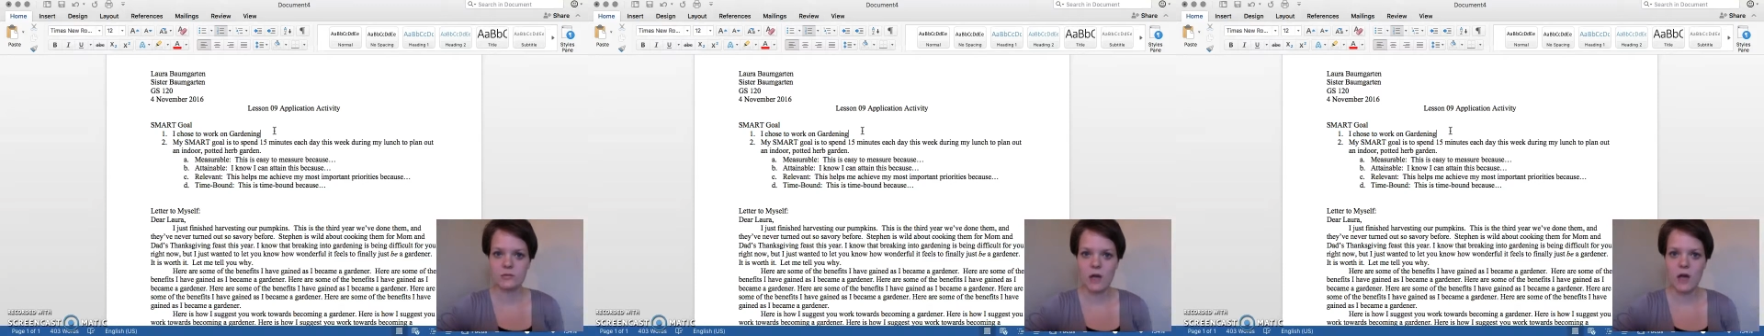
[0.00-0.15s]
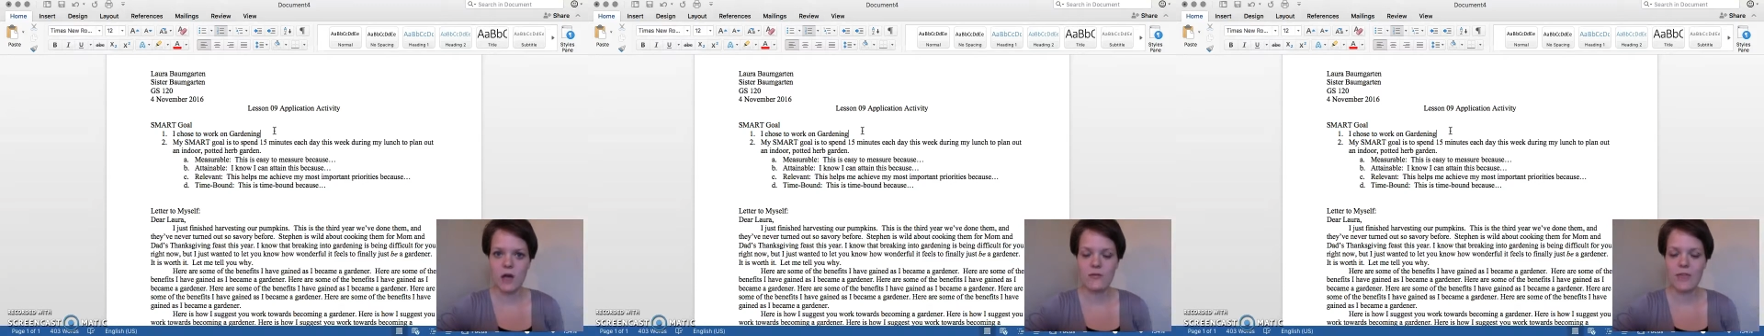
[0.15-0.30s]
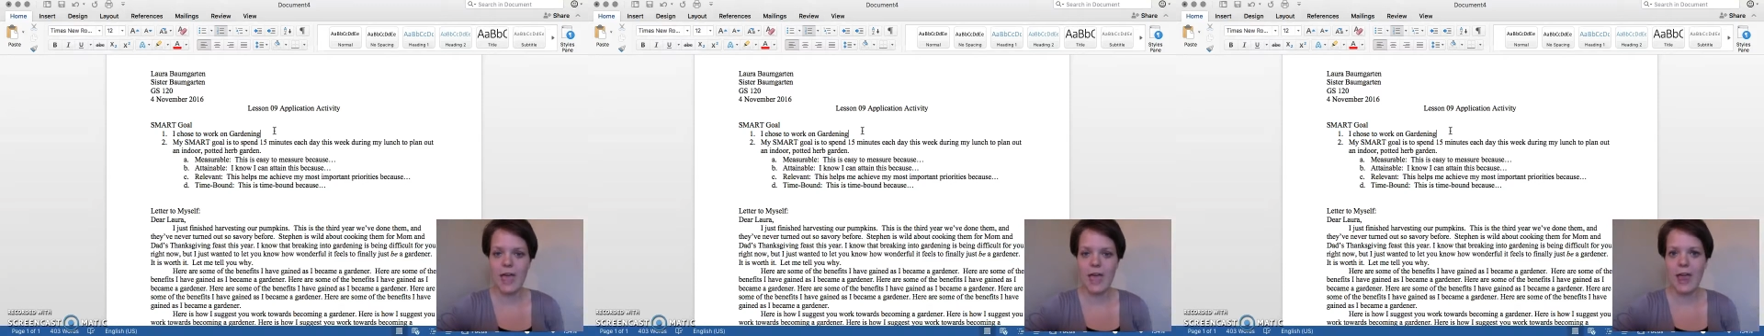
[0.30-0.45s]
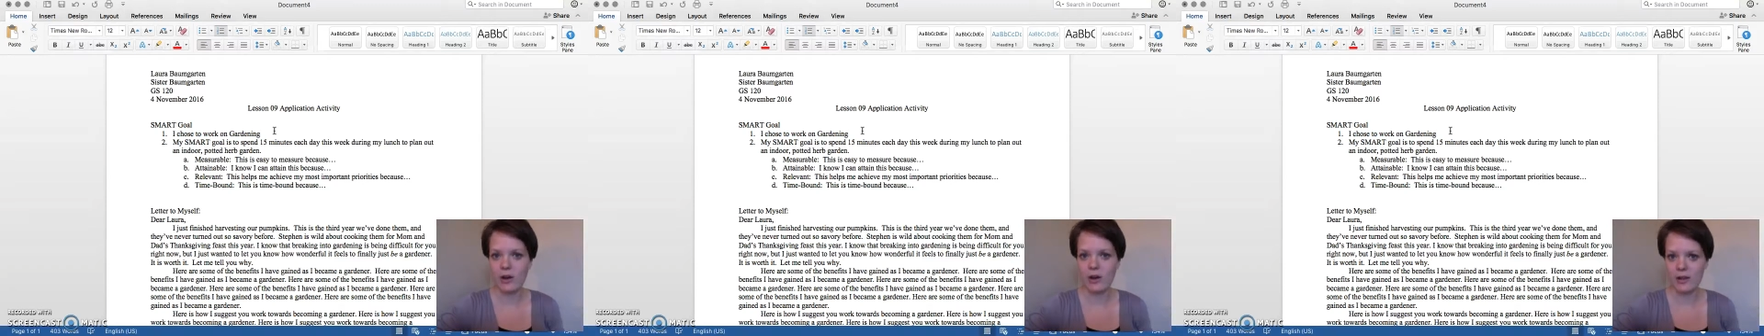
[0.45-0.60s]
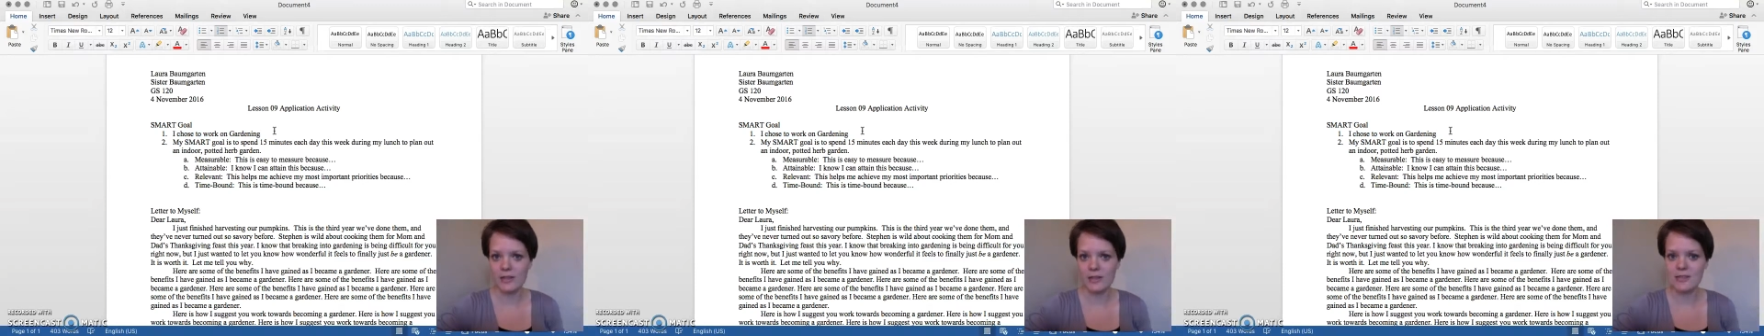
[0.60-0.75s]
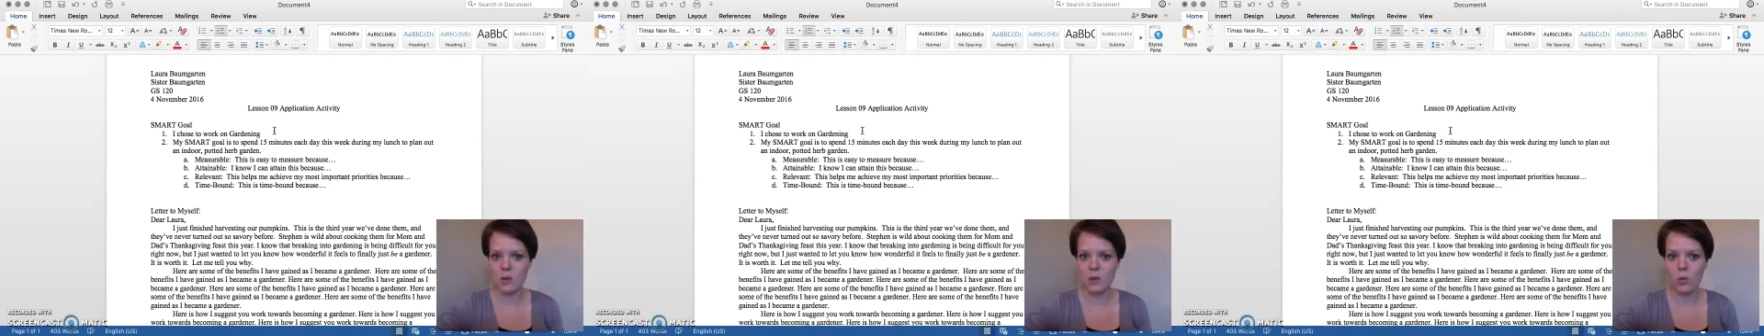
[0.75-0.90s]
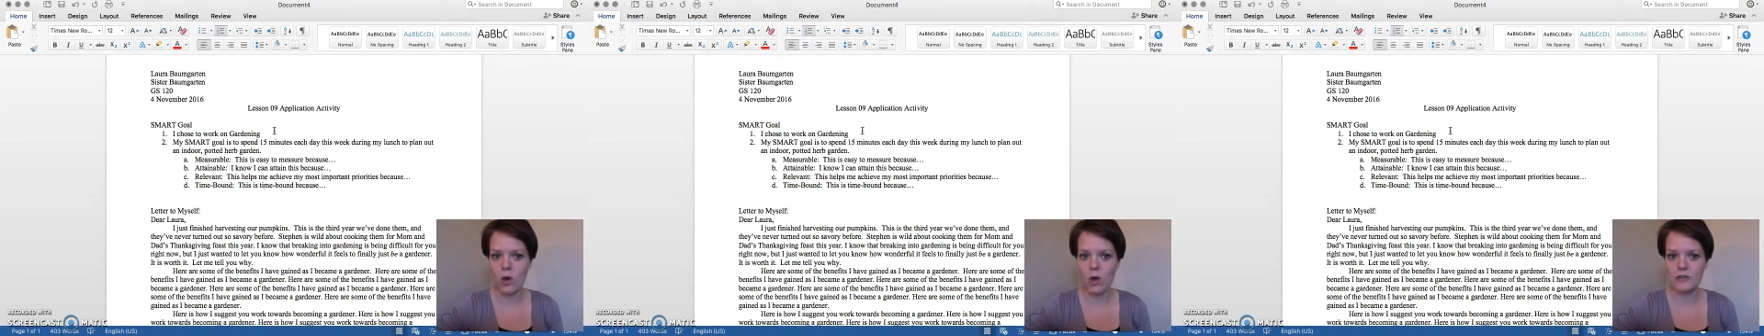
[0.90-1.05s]
of the
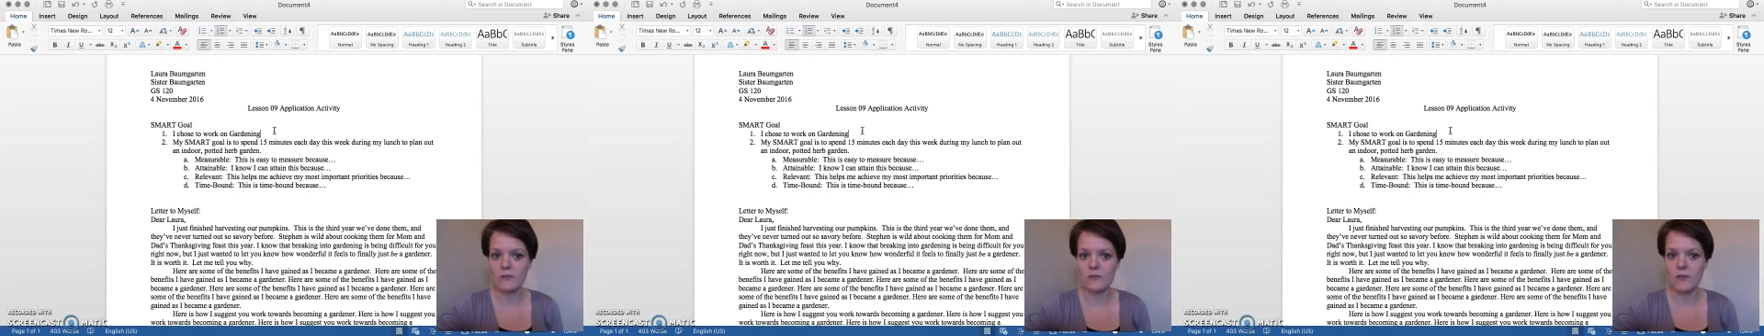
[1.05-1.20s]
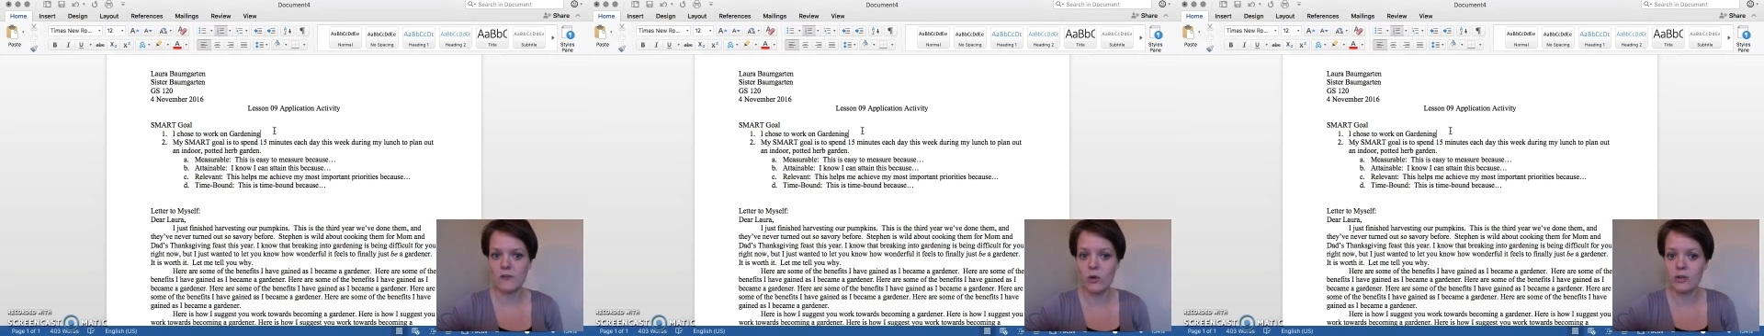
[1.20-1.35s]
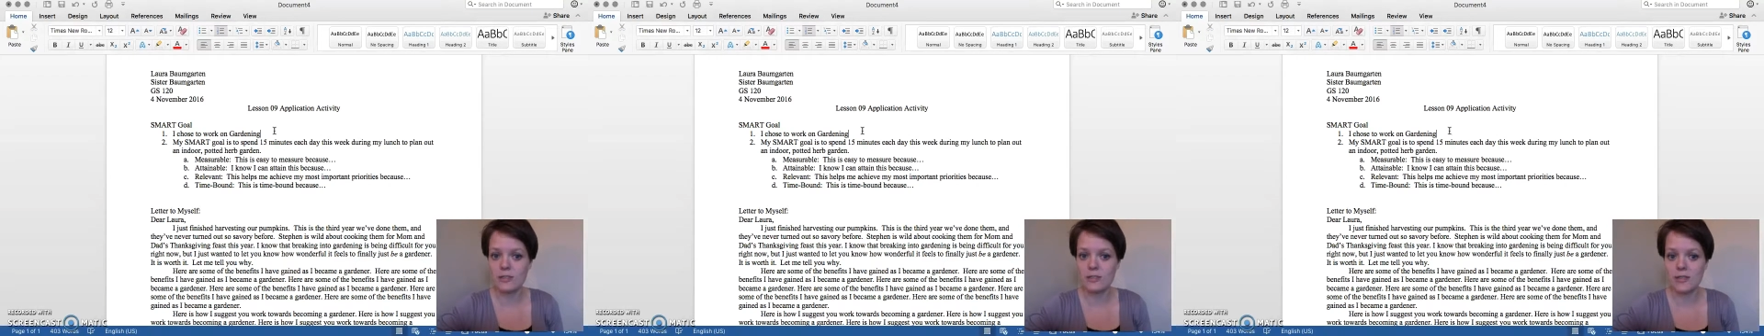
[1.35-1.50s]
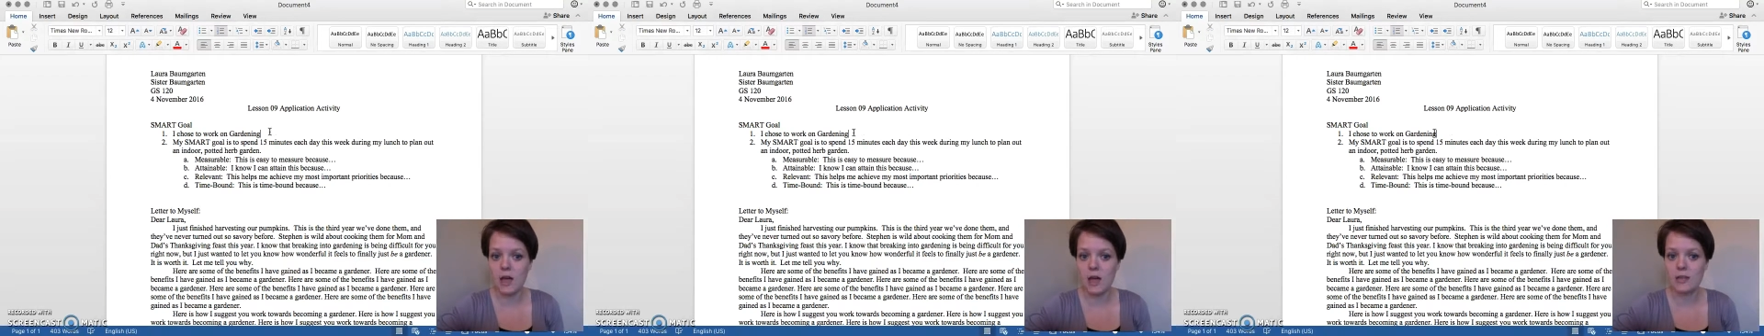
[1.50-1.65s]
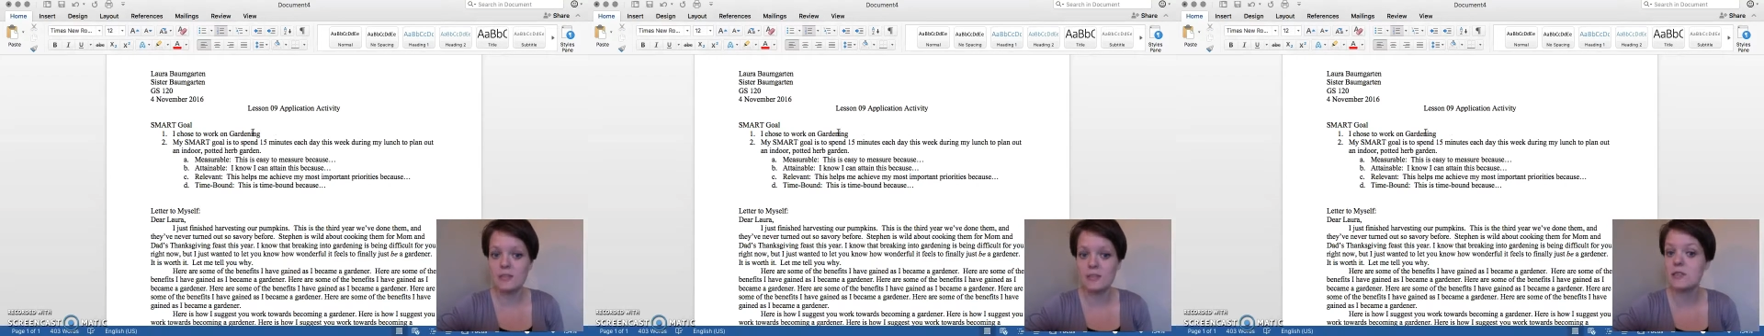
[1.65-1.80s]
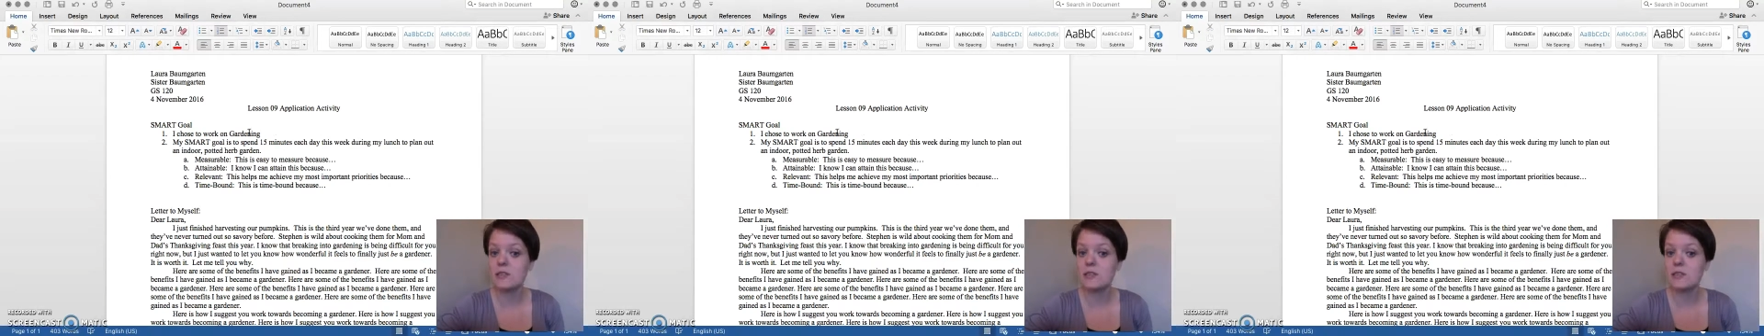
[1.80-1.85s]
areas I want to focus on.